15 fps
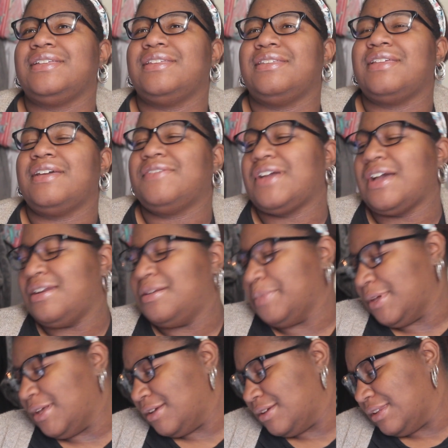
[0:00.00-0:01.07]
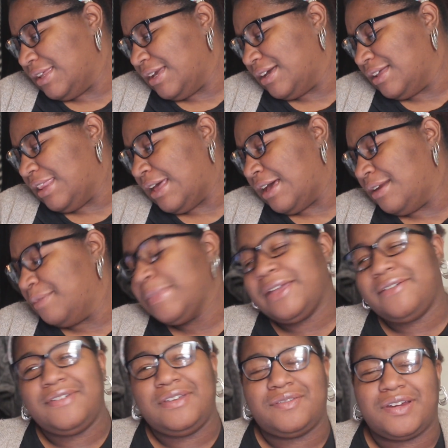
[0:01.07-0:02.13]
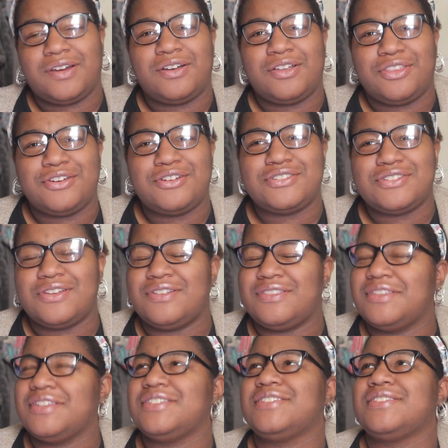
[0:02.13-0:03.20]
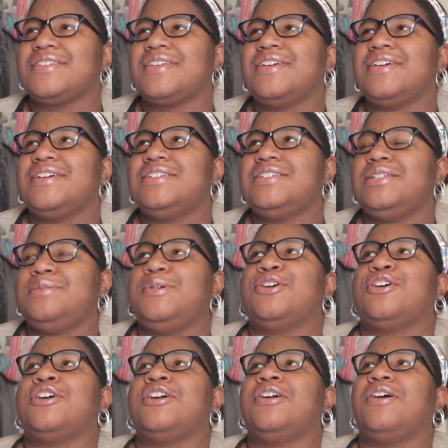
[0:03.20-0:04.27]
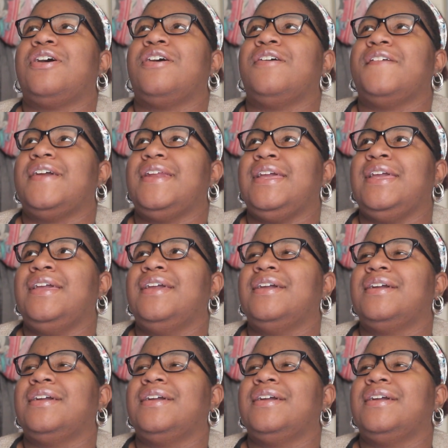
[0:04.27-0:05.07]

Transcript: because I've kind of put like a lot of my favorite authors on this TBR already.